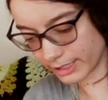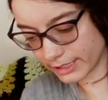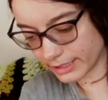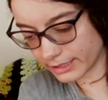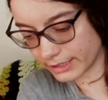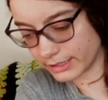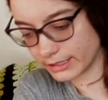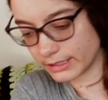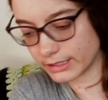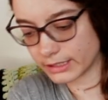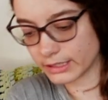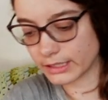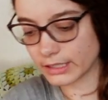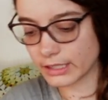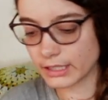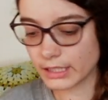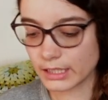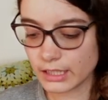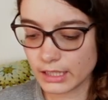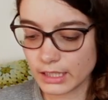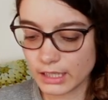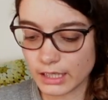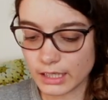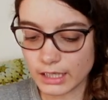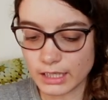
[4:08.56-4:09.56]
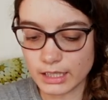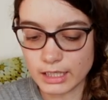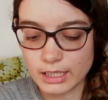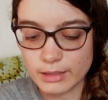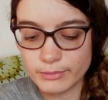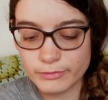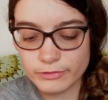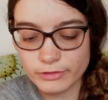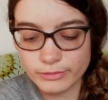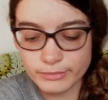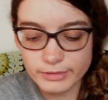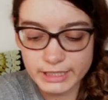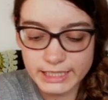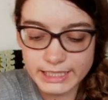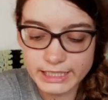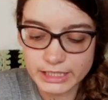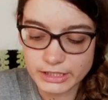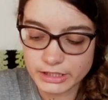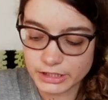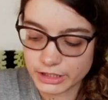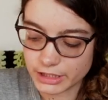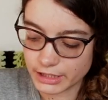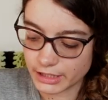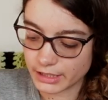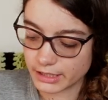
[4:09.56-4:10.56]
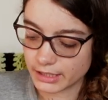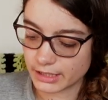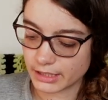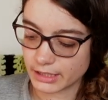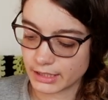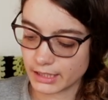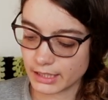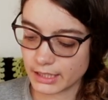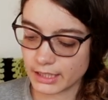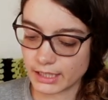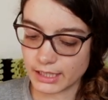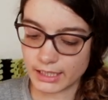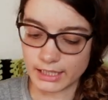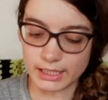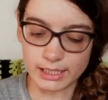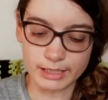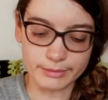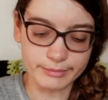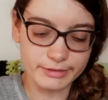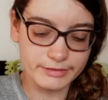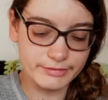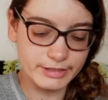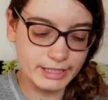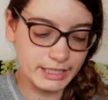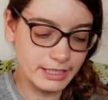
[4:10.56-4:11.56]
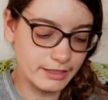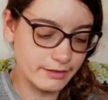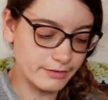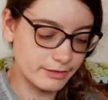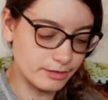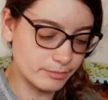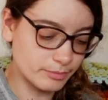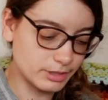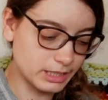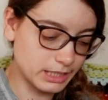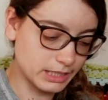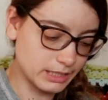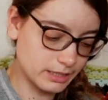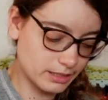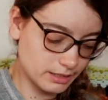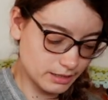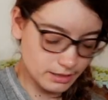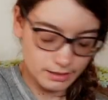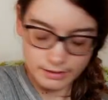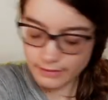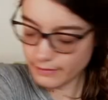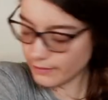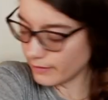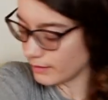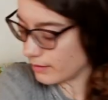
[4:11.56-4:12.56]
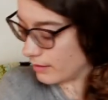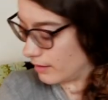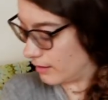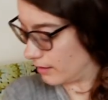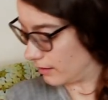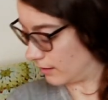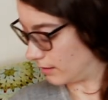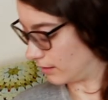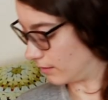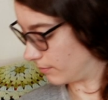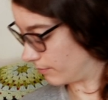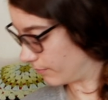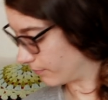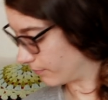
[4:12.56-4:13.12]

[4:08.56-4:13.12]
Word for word: England, um, from Lincolnshire, uh, living here at the minute. Um,